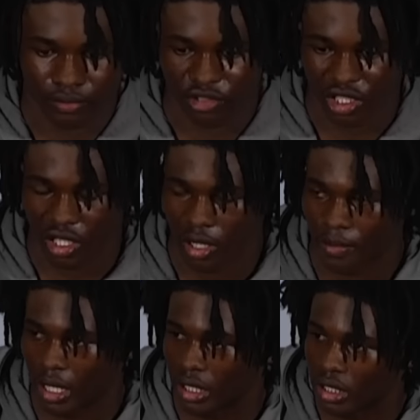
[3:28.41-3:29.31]
just getting
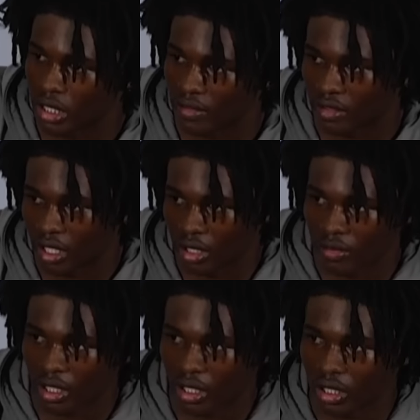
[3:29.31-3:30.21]
better each and every day,
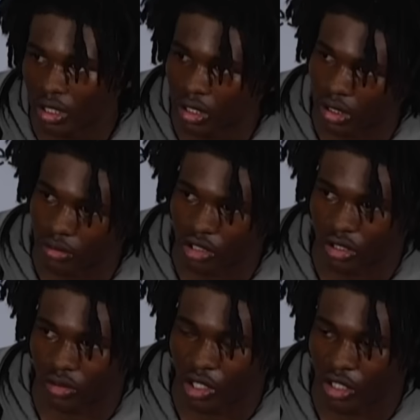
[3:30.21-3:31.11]
really.
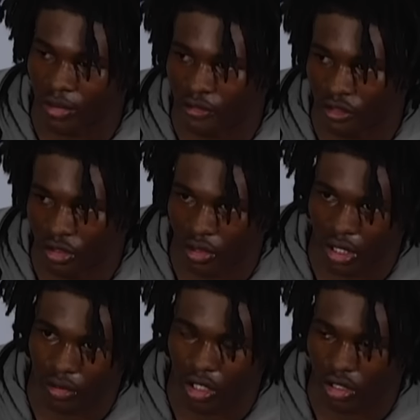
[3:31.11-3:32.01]
Just working on my footwork
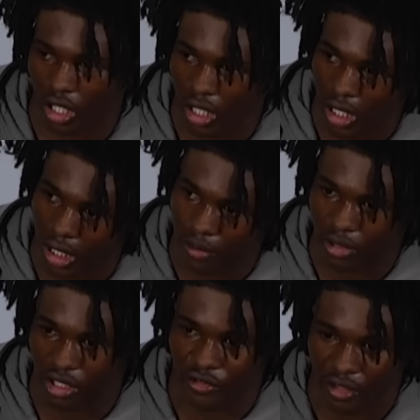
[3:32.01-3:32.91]
with Coach Hartline. I mean,
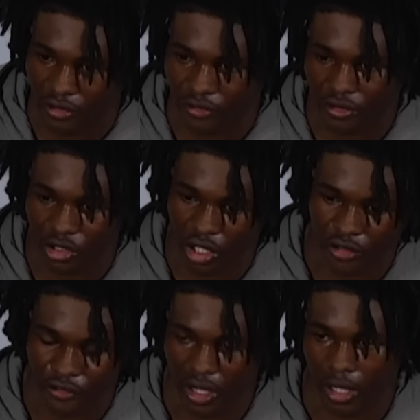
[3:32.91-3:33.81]
just trying to
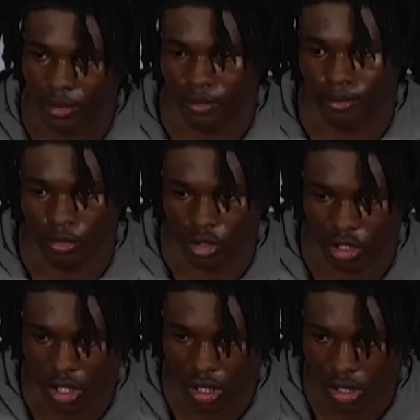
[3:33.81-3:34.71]
find more
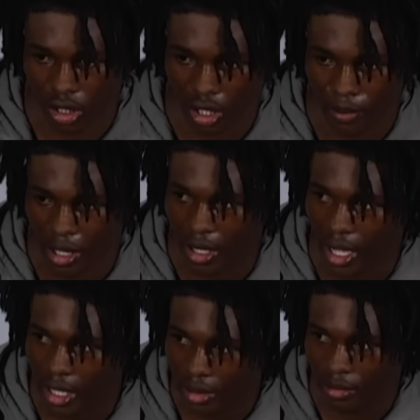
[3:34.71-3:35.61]
things to get better
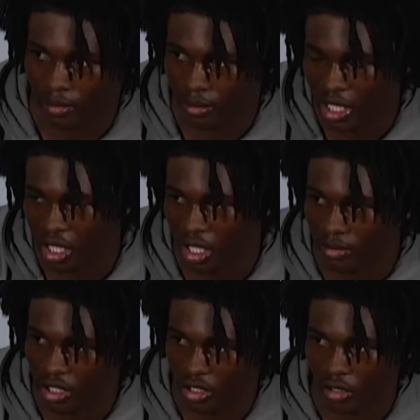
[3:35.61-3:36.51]
at in my game.
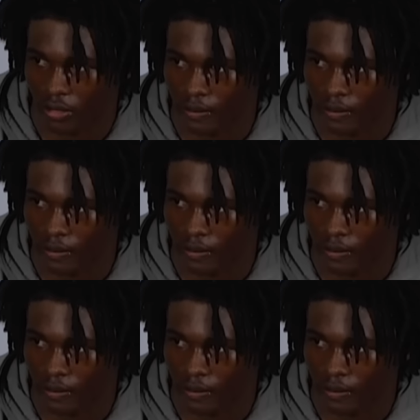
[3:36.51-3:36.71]
That's all.